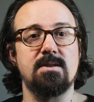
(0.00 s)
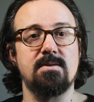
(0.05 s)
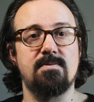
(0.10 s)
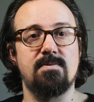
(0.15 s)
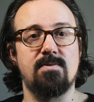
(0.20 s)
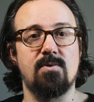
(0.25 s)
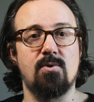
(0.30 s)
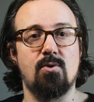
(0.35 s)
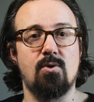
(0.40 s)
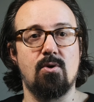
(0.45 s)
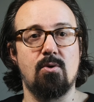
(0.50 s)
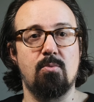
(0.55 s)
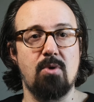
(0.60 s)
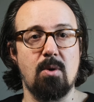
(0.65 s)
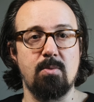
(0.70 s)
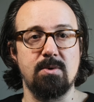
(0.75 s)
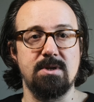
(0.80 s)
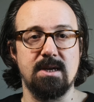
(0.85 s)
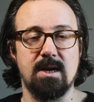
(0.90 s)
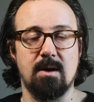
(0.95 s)
for
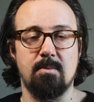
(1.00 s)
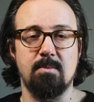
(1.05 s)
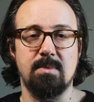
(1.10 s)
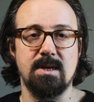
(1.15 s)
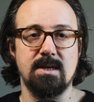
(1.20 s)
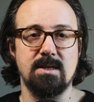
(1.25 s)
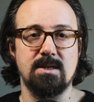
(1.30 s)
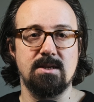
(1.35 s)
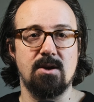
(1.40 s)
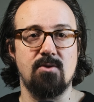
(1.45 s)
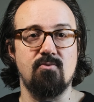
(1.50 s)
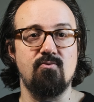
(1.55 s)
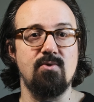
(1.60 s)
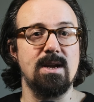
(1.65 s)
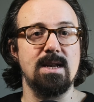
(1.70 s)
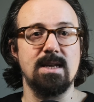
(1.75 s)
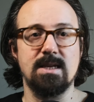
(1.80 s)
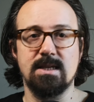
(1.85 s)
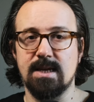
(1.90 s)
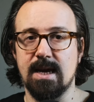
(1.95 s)
property companies, so
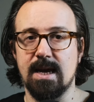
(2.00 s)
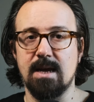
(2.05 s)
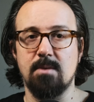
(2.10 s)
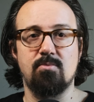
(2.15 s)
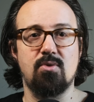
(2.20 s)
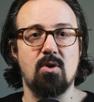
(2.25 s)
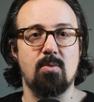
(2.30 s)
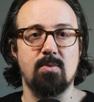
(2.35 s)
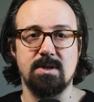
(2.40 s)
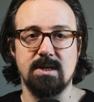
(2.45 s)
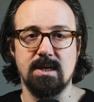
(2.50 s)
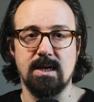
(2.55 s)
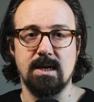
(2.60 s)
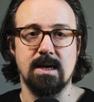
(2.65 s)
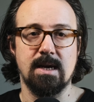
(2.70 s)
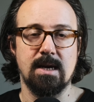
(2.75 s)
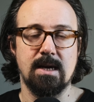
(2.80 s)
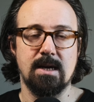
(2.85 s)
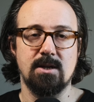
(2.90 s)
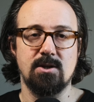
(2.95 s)
real estate, property
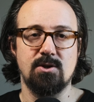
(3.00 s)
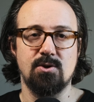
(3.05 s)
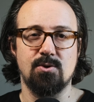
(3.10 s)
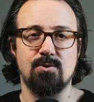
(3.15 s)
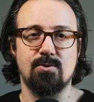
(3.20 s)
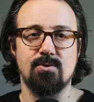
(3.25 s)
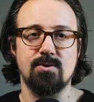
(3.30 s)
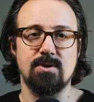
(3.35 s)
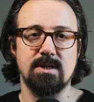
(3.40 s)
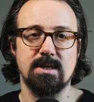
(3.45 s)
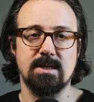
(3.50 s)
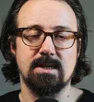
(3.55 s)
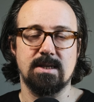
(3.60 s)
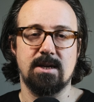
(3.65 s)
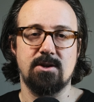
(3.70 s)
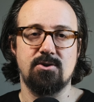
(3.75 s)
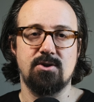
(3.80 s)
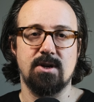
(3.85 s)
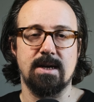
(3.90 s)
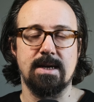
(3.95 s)
tours,
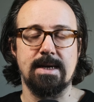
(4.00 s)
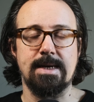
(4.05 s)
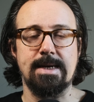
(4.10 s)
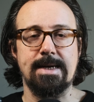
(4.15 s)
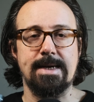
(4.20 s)
etc.